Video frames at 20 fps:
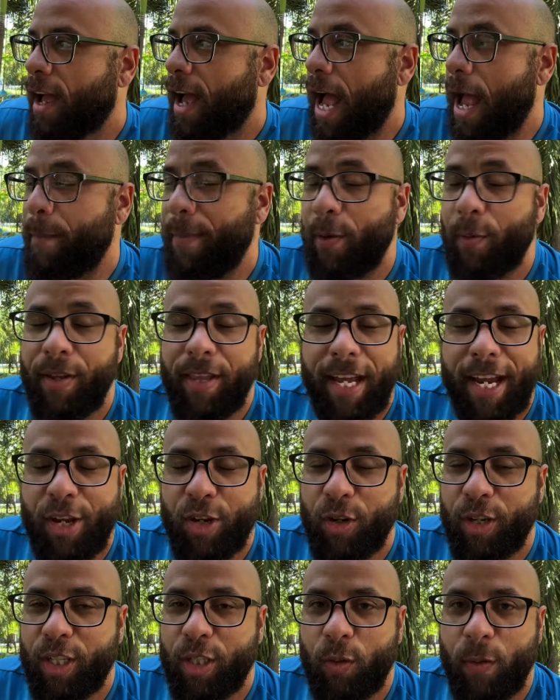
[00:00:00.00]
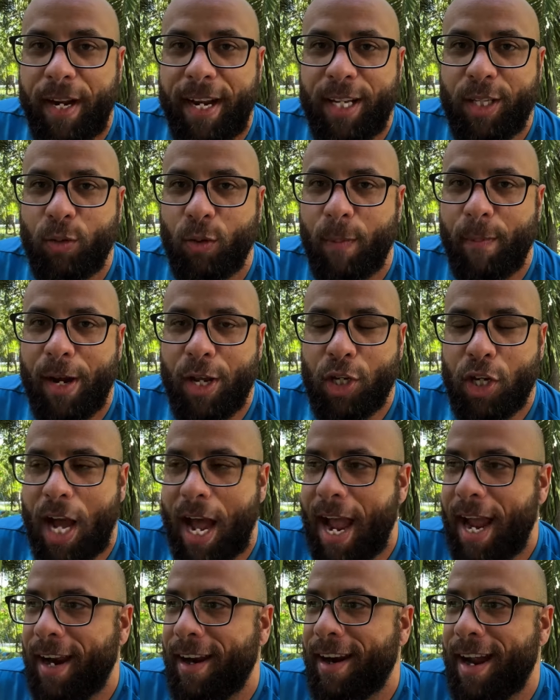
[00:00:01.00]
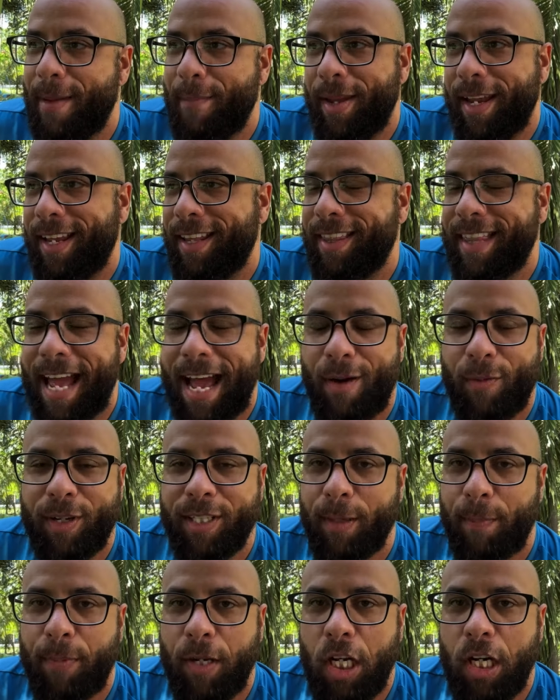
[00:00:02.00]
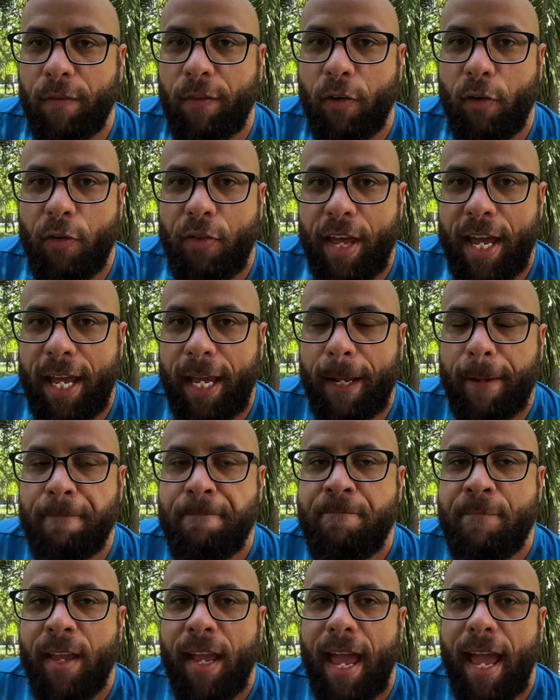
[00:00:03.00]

I mean, when interest rates were much higher, I mean, that was a beautiful thing.